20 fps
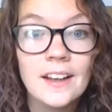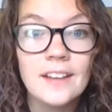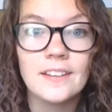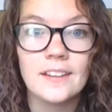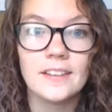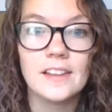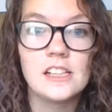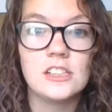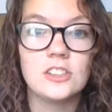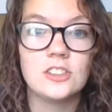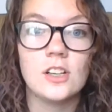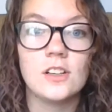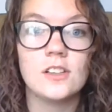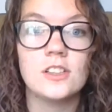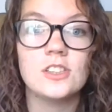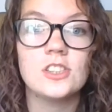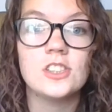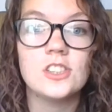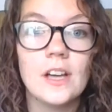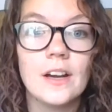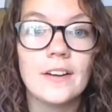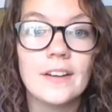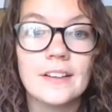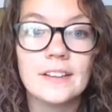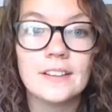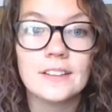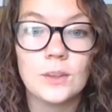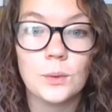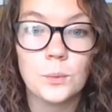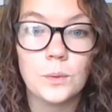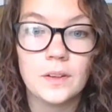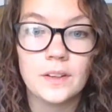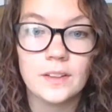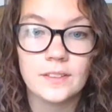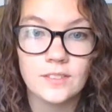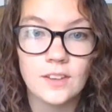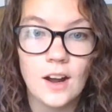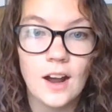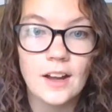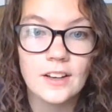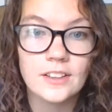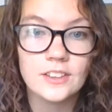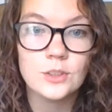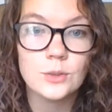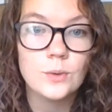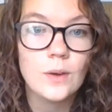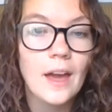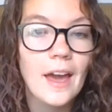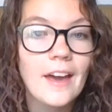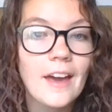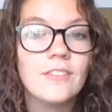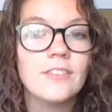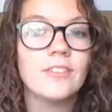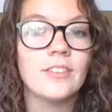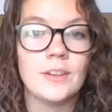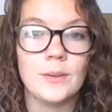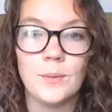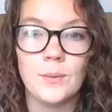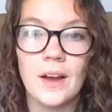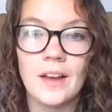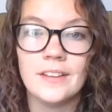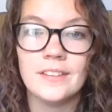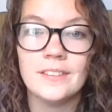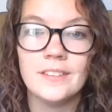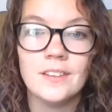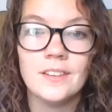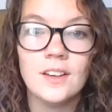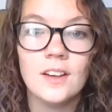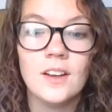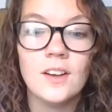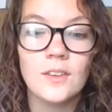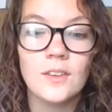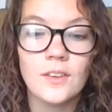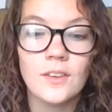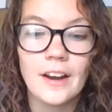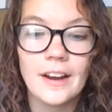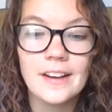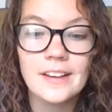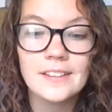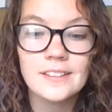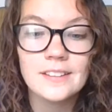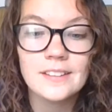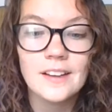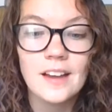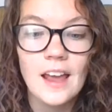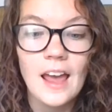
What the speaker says: that they started sharing the word of God to everyone, right?